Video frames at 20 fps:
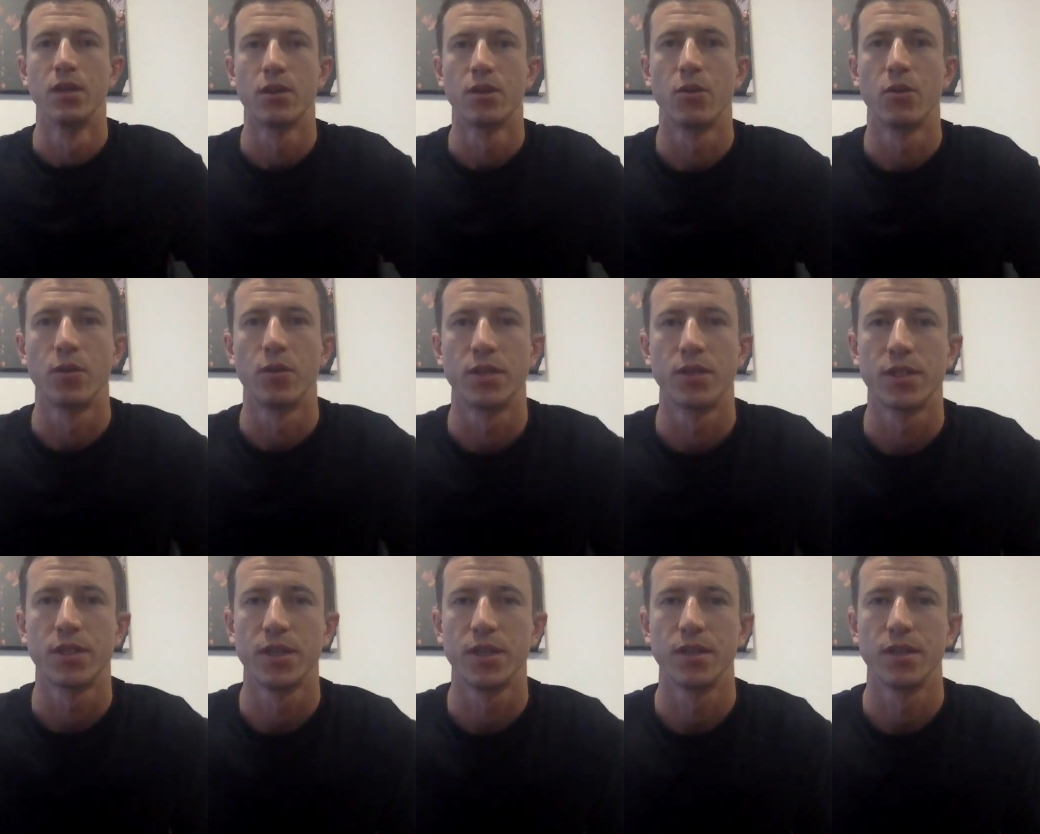
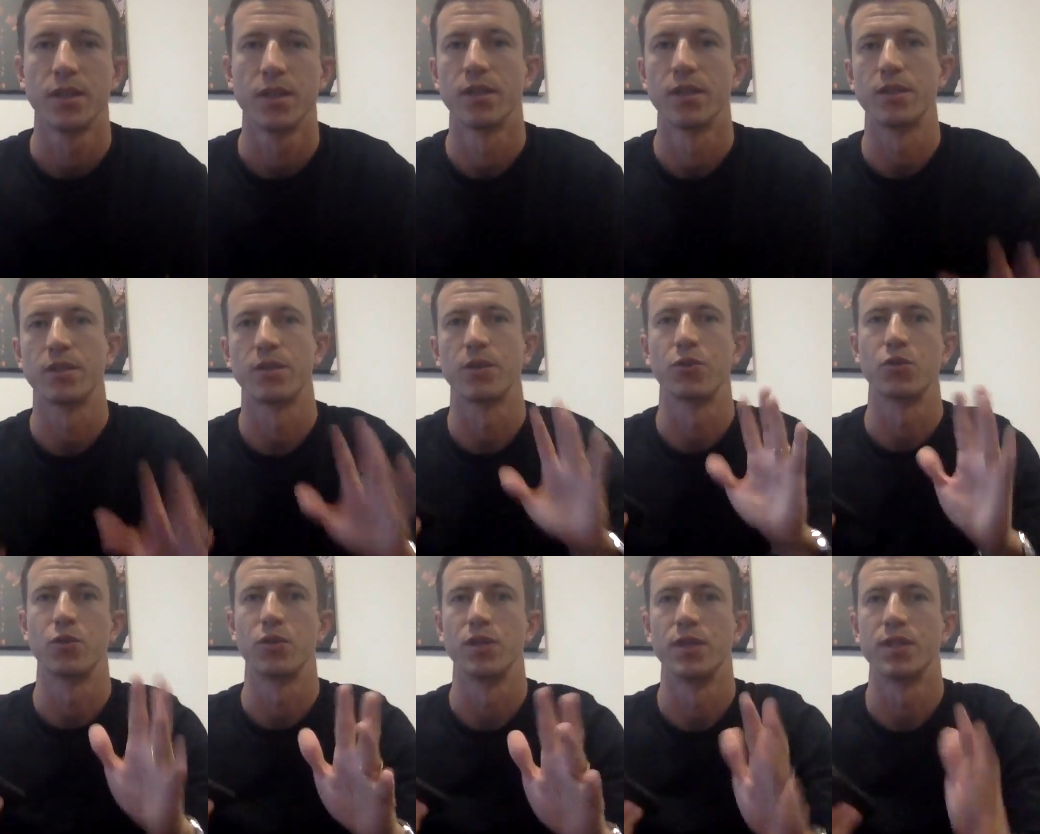quarantined and
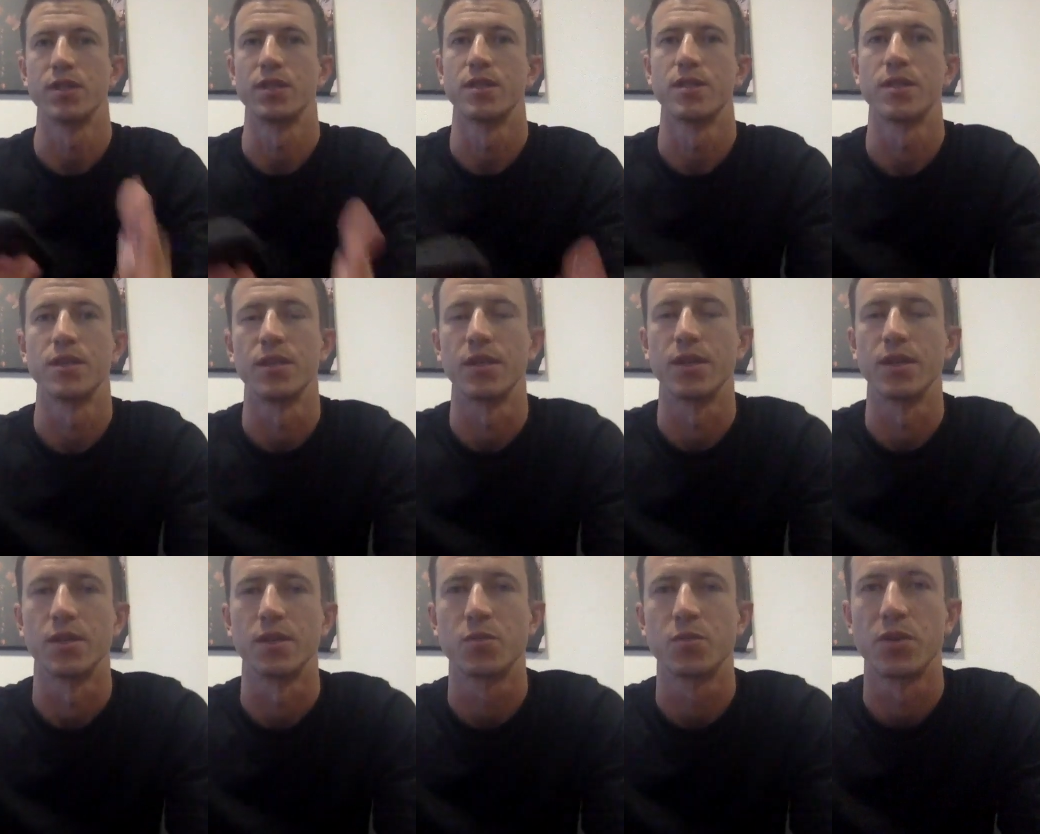social
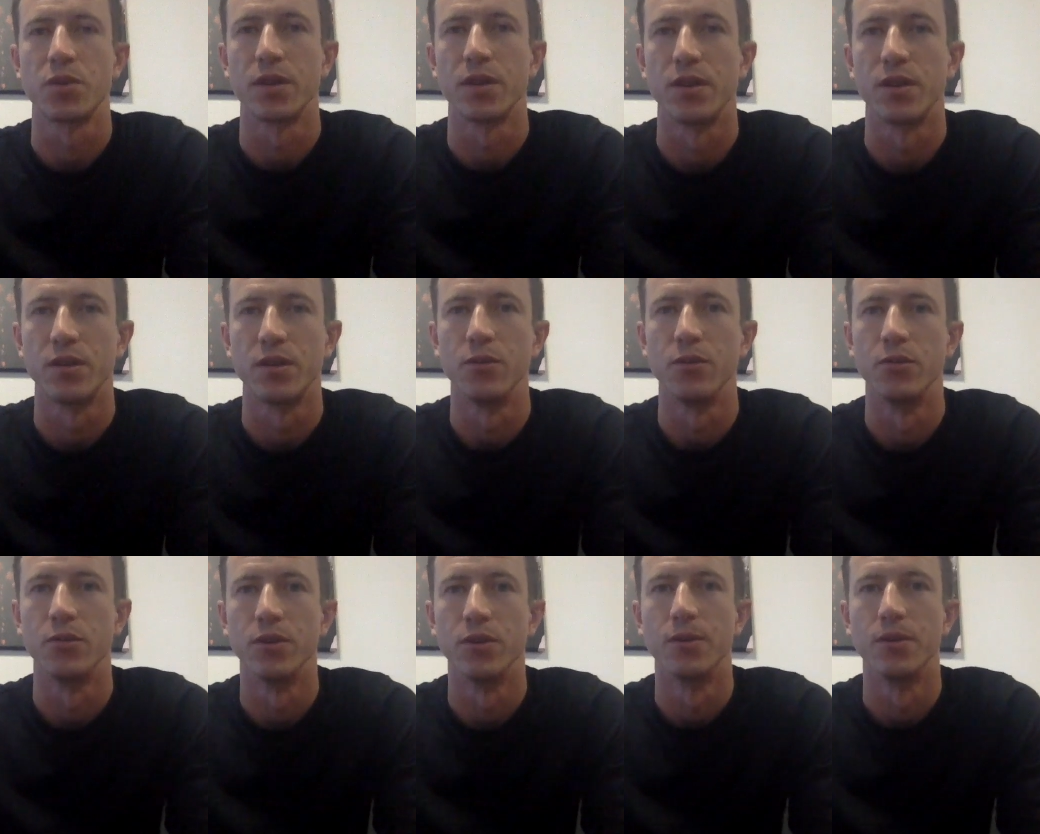distancing, just pray that you
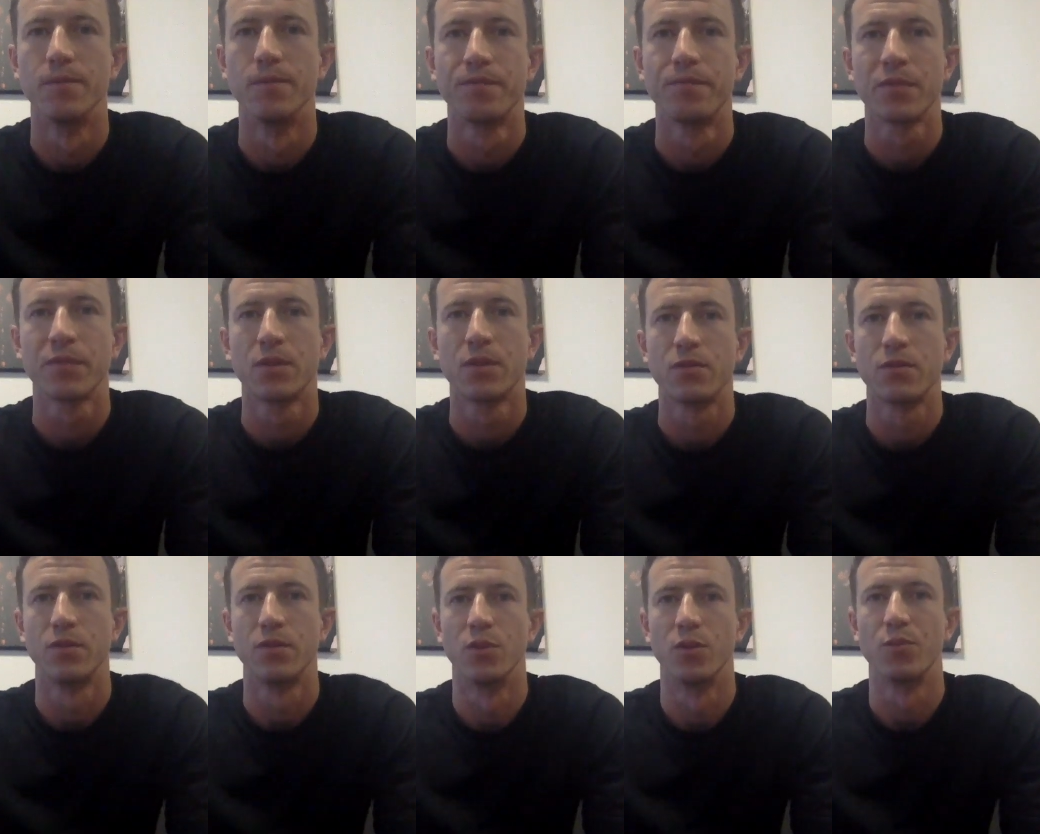would
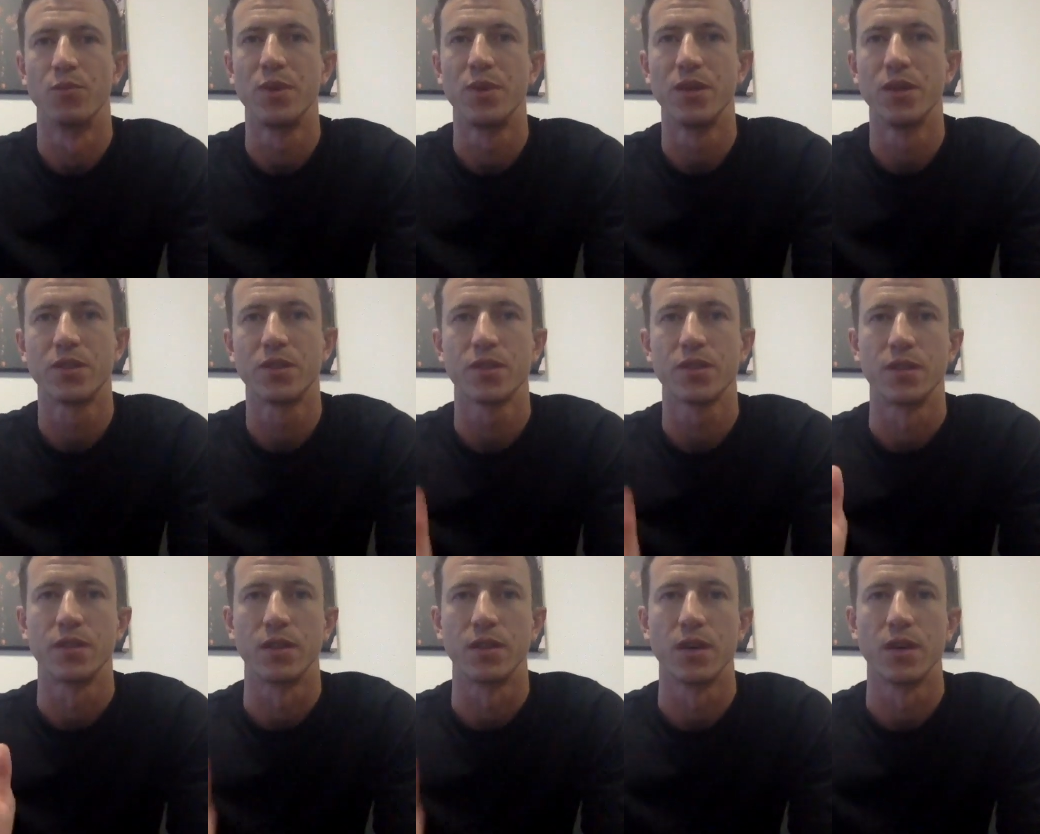feel the peace
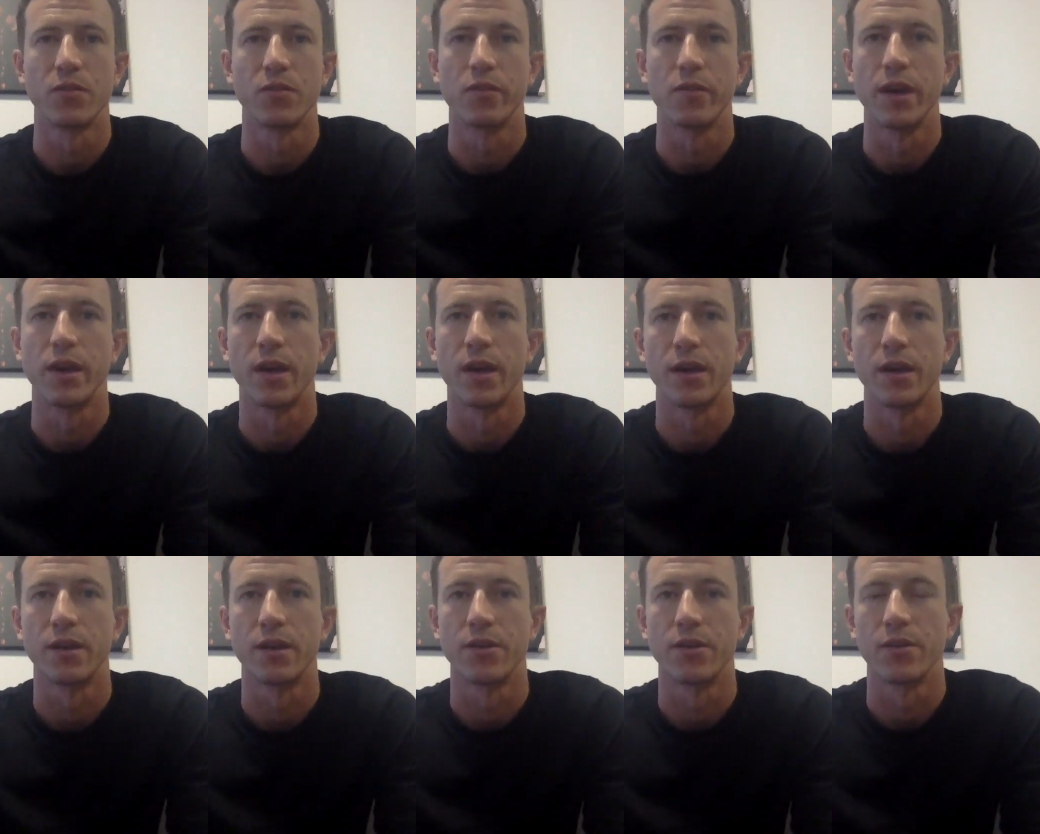and the love of
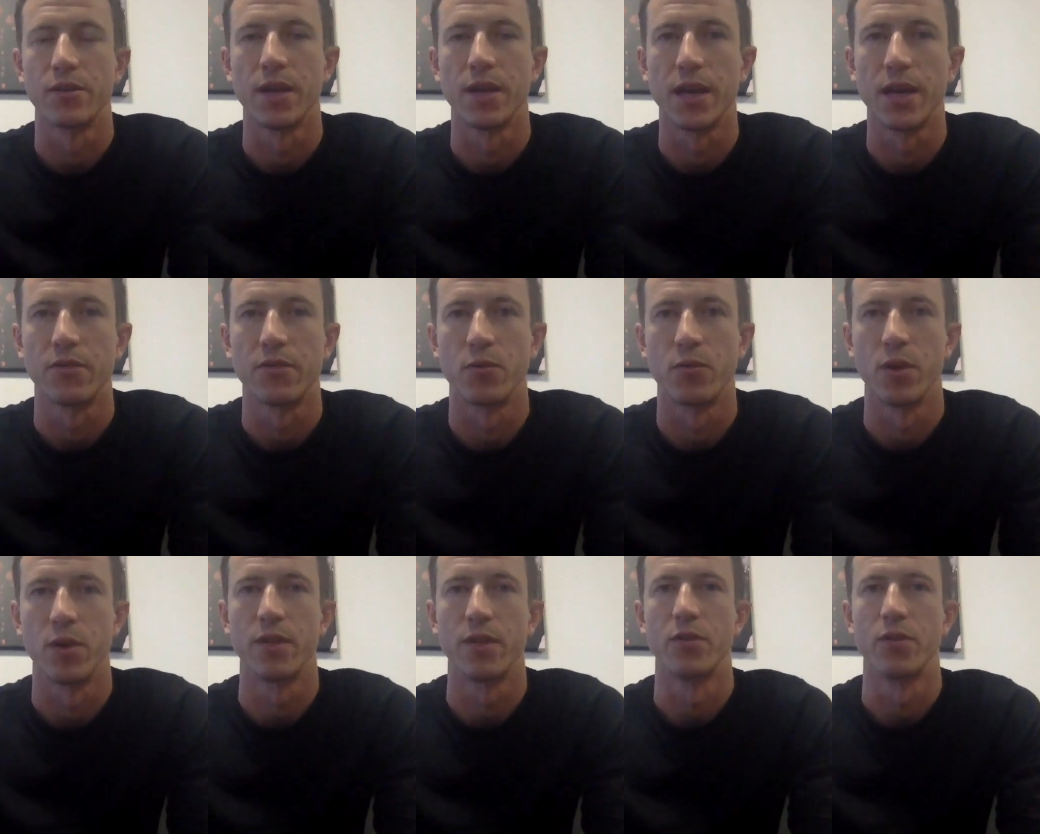God in your life
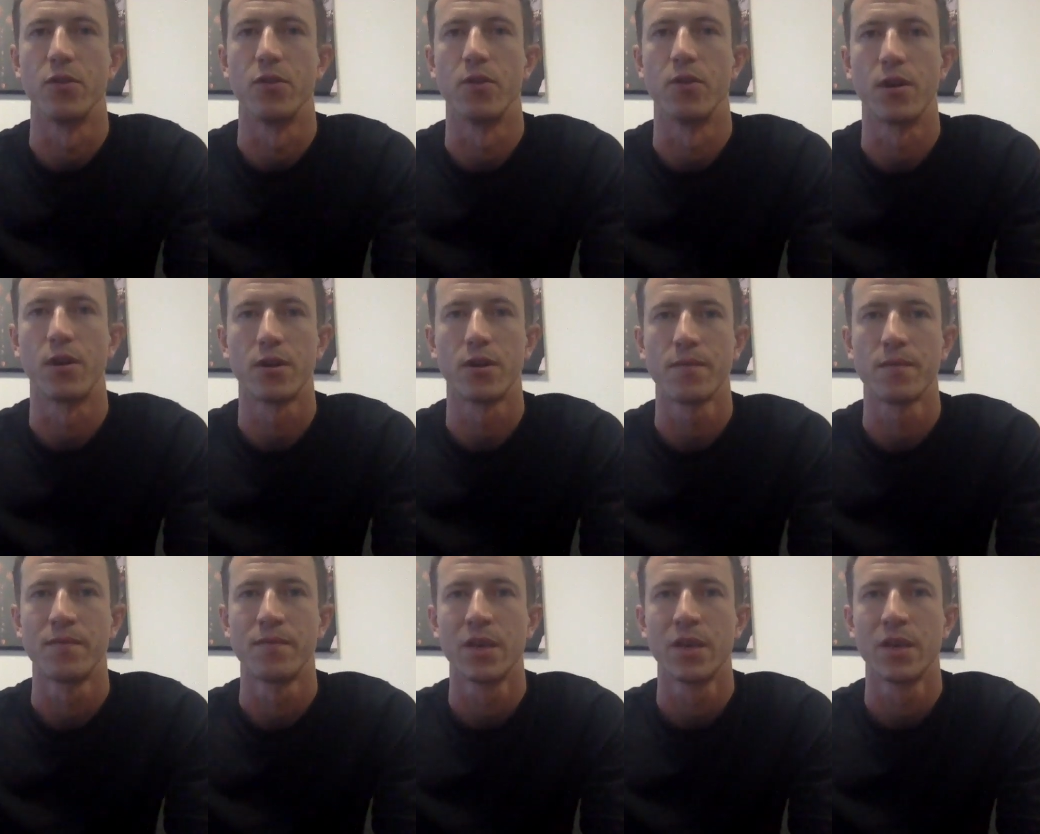wherever you are.